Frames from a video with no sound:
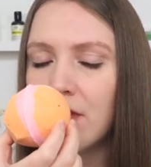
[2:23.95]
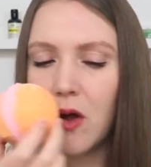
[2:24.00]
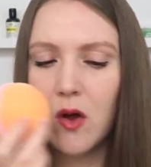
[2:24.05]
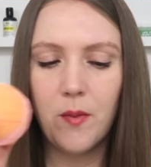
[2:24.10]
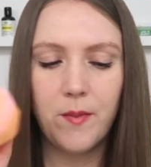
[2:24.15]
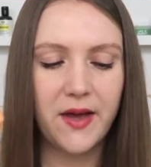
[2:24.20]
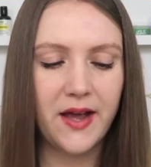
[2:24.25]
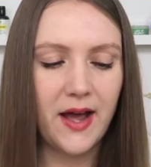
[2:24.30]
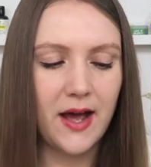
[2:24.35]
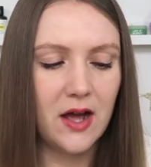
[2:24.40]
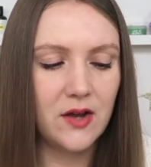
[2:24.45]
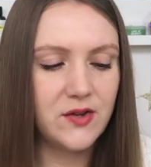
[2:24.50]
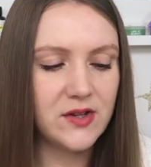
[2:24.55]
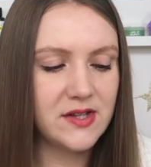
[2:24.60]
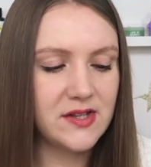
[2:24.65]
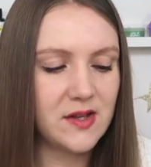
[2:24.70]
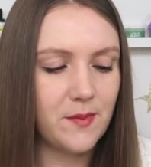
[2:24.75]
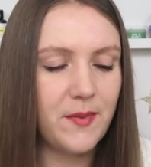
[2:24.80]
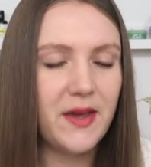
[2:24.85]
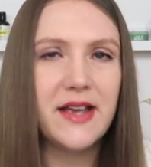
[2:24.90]
Oh my gosh, this
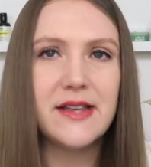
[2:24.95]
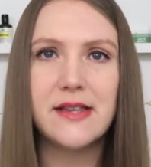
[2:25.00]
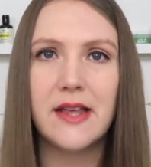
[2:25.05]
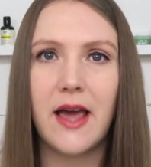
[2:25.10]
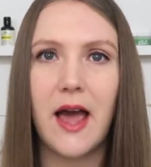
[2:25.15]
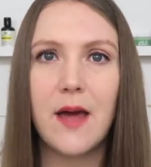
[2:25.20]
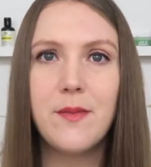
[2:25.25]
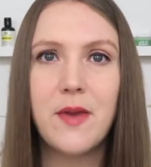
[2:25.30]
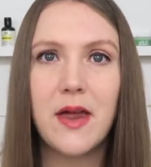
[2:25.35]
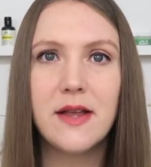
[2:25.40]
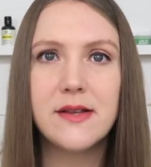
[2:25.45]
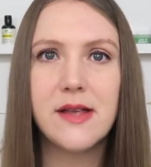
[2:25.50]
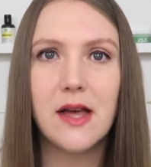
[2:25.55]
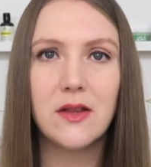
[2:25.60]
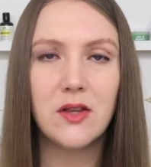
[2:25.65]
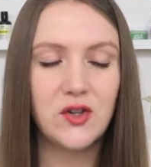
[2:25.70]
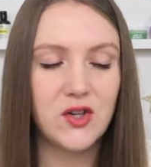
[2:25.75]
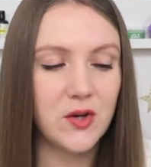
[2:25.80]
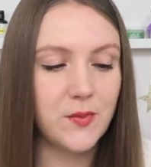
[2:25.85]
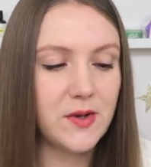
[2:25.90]
is amazing. I'm not
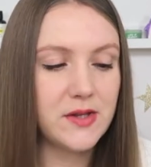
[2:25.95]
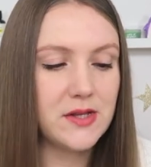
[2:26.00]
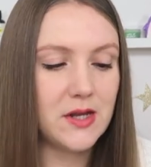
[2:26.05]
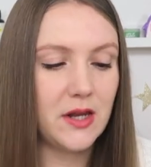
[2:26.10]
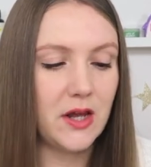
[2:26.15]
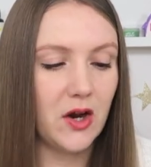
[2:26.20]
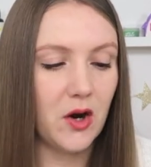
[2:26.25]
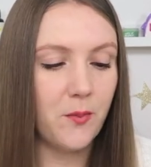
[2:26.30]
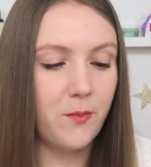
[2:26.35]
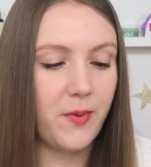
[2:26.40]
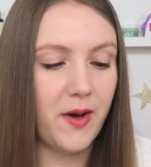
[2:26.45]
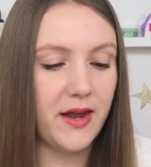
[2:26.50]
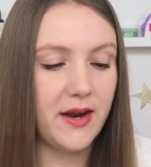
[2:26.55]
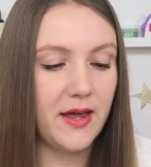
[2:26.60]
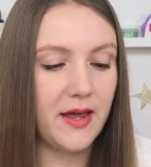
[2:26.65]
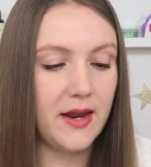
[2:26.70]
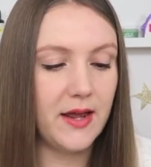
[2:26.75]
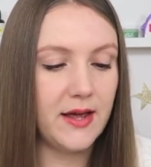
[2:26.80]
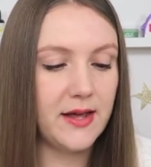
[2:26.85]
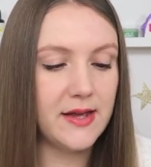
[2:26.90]
exactly sure what's in here, but
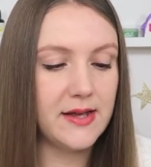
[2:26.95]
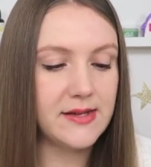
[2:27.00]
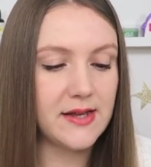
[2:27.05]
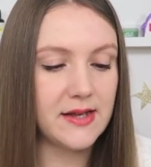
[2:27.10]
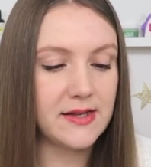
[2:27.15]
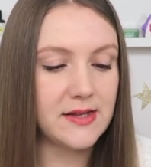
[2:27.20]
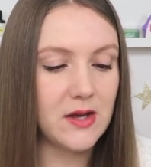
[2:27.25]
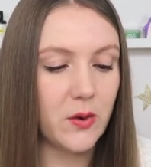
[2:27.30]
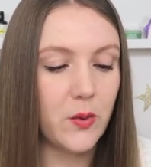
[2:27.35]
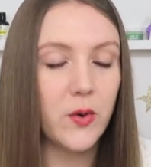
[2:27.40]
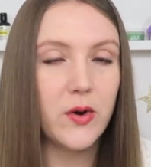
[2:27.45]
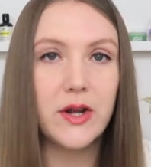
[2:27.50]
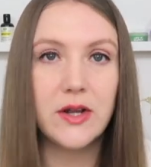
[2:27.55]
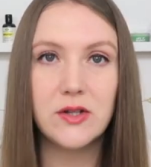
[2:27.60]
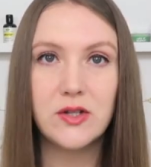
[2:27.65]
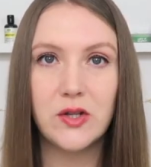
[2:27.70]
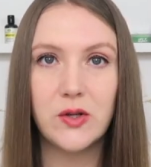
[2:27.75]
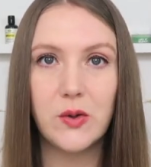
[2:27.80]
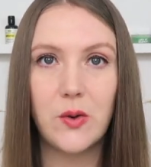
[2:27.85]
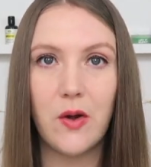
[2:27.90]
it is,
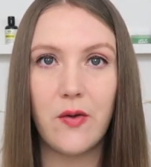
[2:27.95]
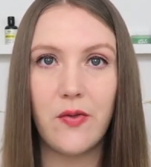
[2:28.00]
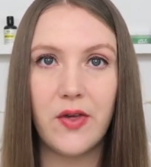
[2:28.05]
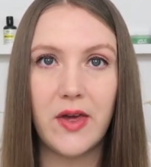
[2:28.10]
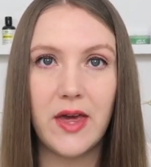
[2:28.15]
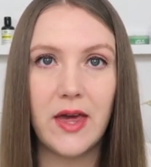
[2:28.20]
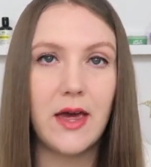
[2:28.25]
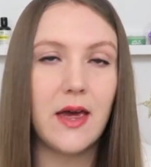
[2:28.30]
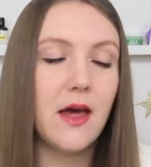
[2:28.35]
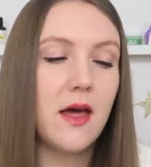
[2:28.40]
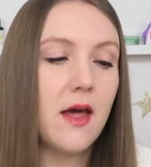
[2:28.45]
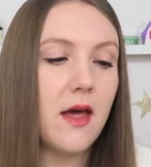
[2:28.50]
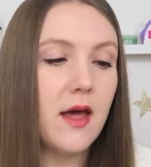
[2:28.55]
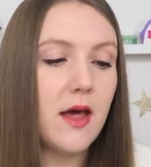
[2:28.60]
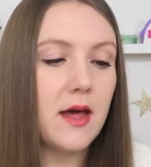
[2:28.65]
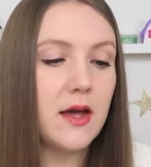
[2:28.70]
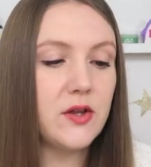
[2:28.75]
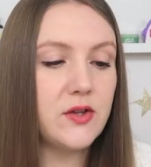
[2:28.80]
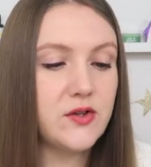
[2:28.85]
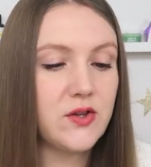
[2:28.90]
according to the
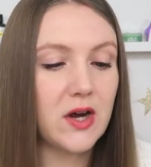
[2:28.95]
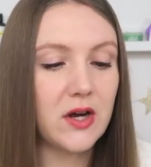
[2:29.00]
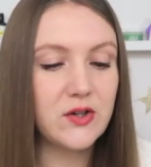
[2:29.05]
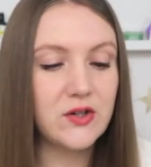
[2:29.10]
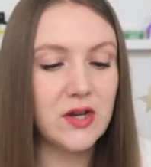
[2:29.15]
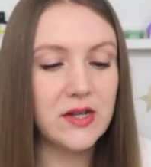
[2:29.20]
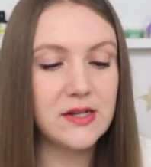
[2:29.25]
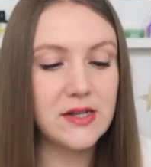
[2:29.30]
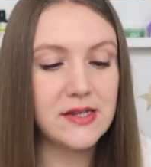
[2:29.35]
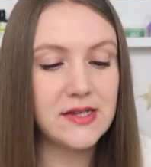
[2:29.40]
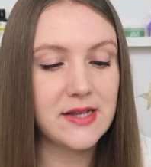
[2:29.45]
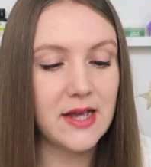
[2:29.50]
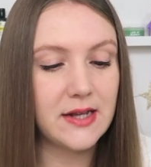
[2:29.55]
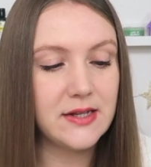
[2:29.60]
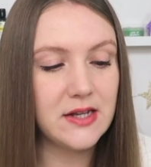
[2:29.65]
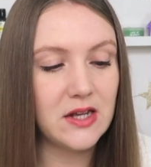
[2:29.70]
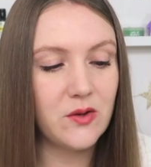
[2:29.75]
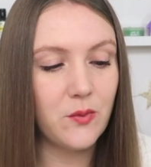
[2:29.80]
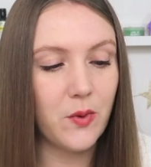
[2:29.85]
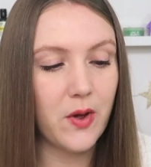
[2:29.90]
instructions, is
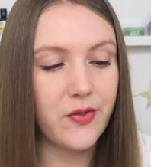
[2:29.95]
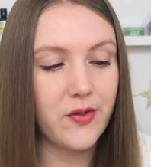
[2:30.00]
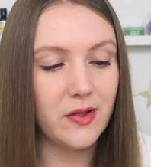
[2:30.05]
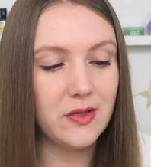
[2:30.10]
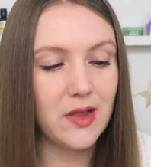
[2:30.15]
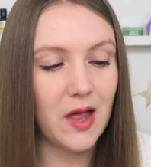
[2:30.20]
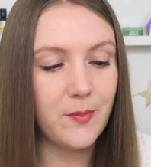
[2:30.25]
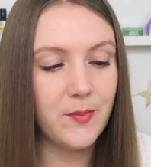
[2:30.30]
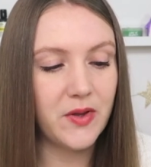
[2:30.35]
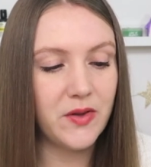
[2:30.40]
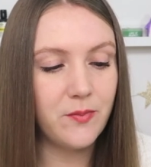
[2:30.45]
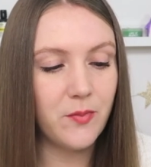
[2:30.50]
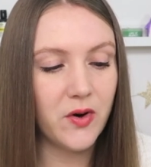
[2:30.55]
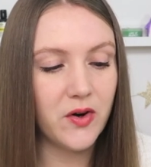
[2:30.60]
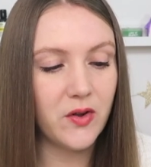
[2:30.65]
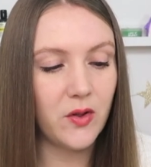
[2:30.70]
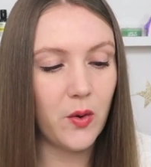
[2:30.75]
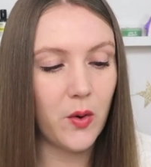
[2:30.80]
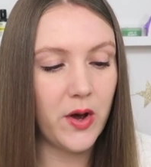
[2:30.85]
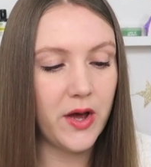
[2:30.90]
scented with lemon
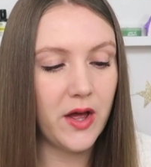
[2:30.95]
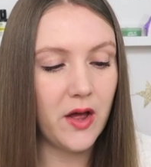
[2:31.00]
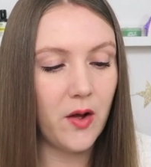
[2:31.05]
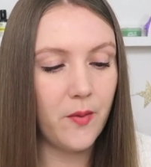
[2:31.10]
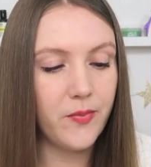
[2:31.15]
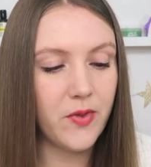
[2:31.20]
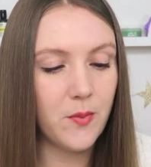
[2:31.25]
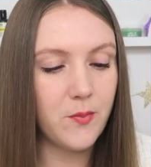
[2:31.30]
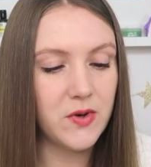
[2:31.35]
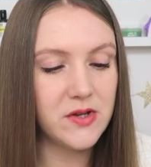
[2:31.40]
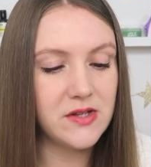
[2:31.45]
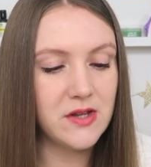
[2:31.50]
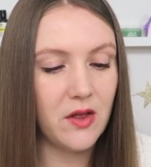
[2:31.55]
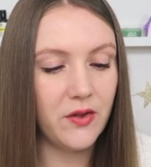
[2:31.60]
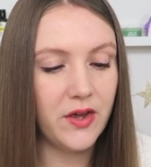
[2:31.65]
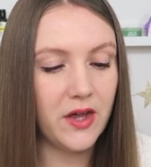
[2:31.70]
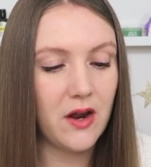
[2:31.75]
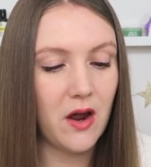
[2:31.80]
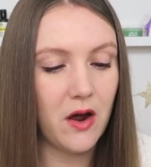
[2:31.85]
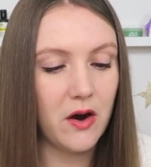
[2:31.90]
myrtle oil,
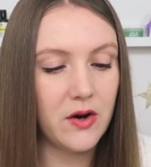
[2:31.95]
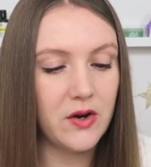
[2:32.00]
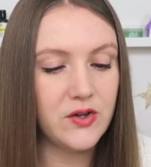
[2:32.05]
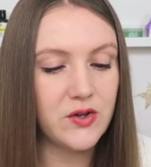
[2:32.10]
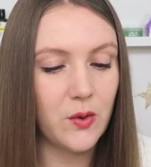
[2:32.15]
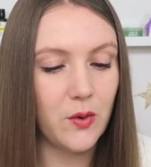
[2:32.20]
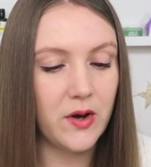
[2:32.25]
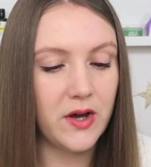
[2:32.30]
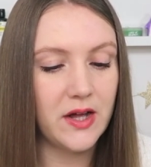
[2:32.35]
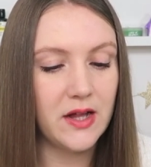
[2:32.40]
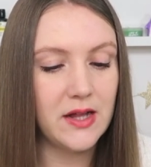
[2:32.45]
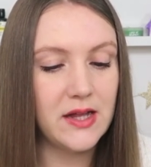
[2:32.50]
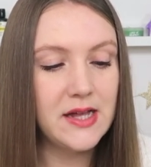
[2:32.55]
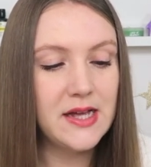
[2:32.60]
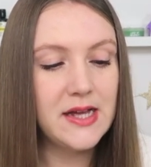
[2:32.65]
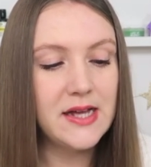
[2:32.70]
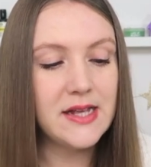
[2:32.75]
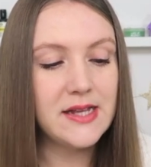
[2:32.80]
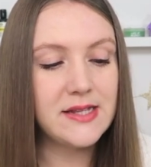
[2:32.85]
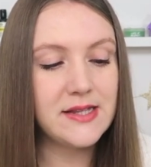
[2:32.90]
Brazilian orange oil,
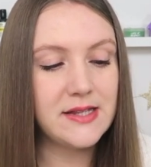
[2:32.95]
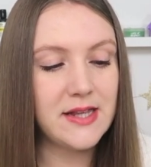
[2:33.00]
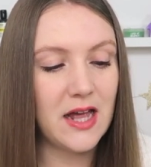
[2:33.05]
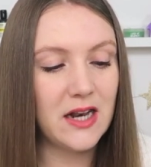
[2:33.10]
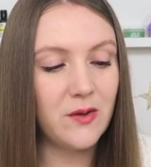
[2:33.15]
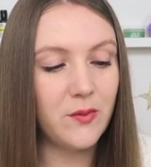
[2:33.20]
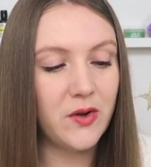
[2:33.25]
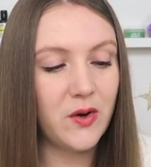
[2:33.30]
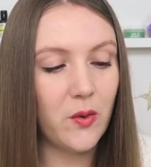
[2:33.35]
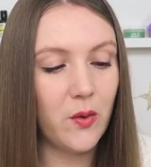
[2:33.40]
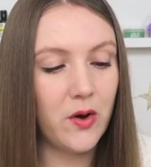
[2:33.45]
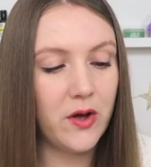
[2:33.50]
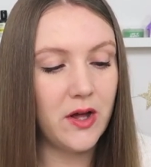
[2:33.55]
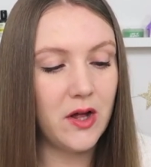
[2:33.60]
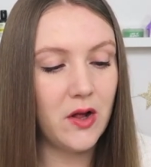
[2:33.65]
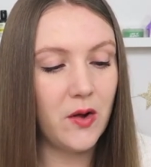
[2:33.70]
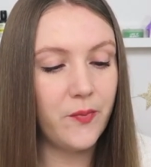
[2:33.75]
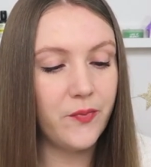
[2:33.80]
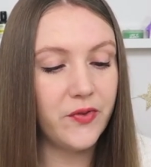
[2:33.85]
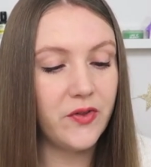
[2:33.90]
sandalwood
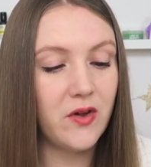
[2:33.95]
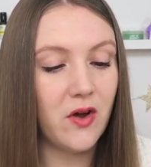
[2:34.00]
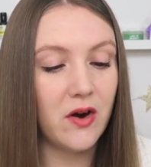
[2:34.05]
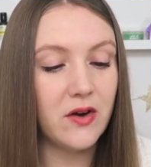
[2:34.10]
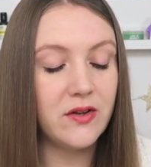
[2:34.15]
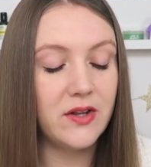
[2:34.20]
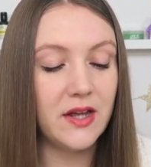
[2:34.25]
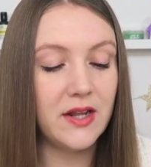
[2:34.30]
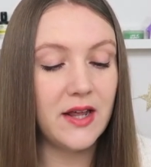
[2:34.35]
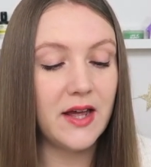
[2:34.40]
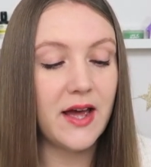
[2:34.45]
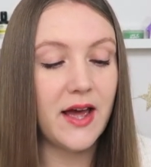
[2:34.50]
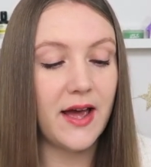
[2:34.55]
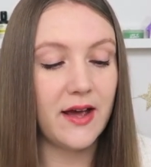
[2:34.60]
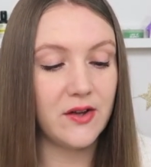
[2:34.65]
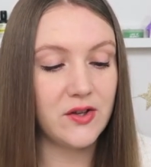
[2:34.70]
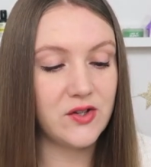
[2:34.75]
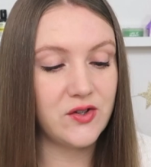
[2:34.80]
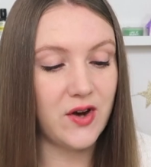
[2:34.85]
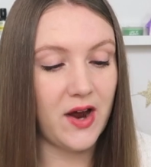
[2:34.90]
oil, gardenia
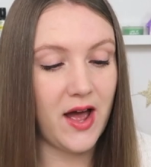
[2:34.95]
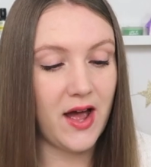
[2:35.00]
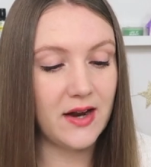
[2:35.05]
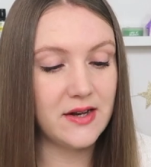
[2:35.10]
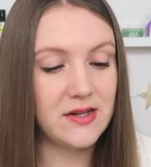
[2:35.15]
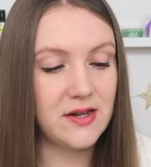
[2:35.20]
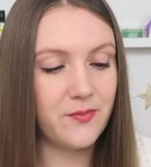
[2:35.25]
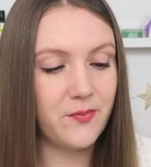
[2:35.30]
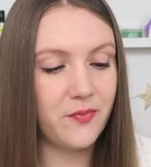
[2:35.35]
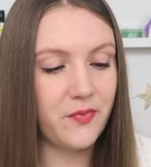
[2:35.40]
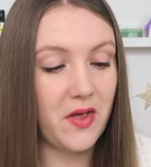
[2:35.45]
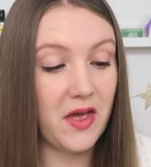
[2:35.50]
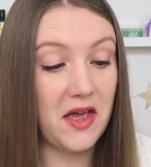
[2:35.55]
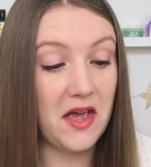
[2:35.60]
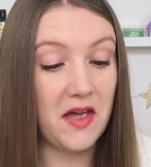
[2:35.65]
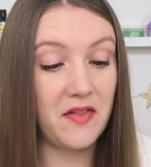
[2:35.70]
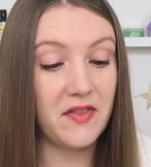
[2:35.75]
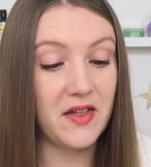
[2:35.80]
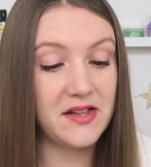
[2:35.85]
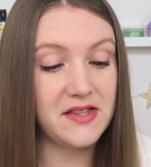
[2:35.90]
extract,
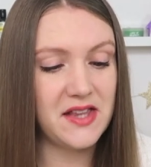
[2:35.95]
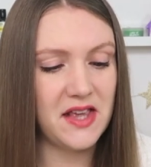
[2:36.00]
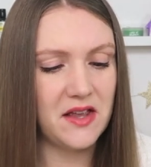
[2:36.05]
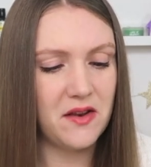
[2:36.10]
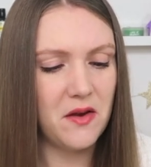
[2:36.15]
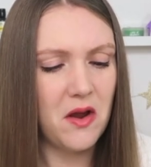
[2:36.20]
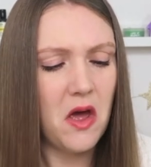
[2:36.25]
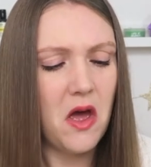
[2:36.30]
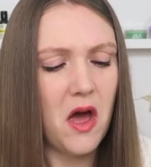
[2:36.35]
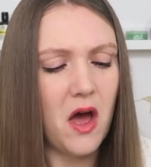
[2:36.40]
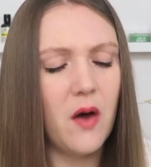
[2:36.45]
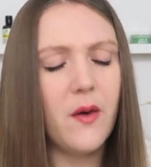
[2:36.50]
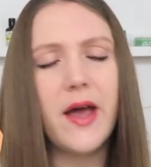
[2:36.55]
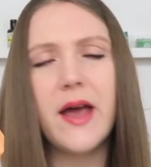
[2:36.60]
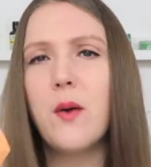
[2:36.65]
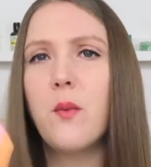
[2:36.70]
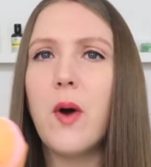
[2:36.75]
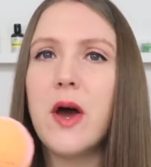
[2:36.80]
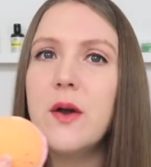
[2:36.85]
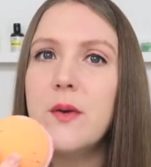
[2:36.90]
and that's it.
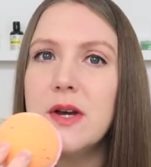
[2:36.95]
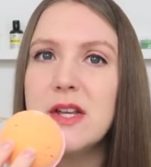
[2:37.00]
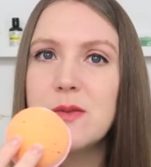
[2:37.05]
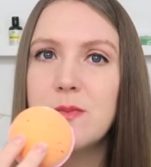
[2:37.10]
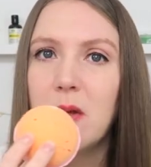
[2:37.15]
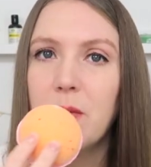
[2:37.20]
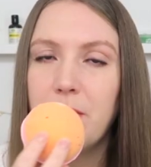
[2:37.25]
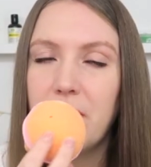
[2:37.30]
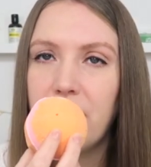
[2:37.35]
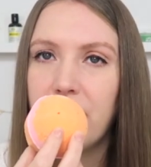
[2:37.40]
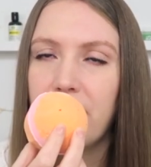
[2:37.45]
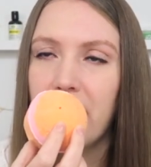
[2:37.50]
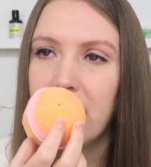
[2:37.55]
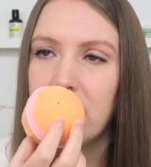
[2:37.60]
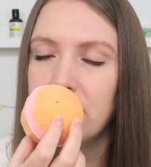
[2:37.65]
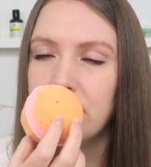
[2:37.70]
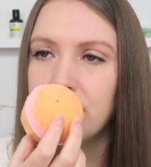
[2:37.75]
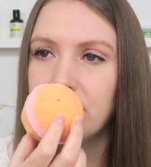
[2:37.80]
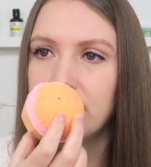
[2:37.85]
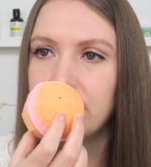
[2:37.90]
Okay, why do I smell mint
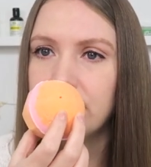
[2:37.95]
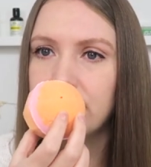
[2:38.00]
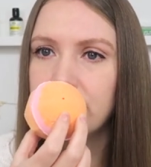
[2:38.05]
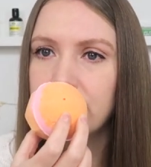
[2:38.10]
then?